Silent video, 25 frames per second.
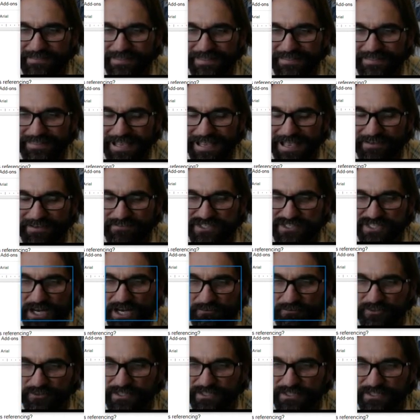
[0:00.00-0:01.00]
that they have
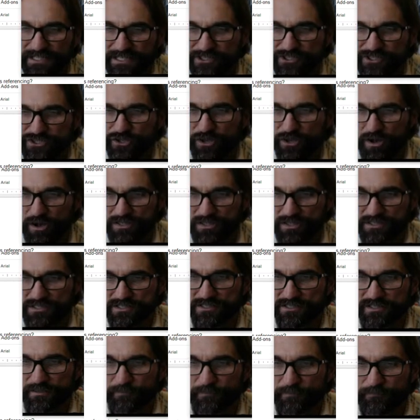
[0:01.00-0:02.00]
sovereignty, is
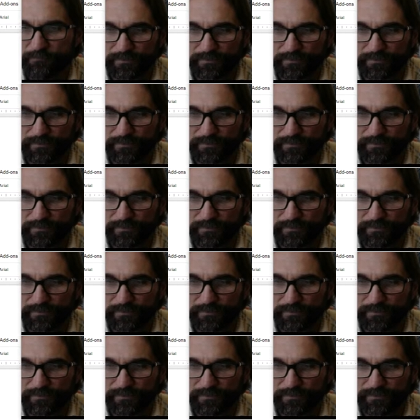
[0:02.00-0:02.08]
lost.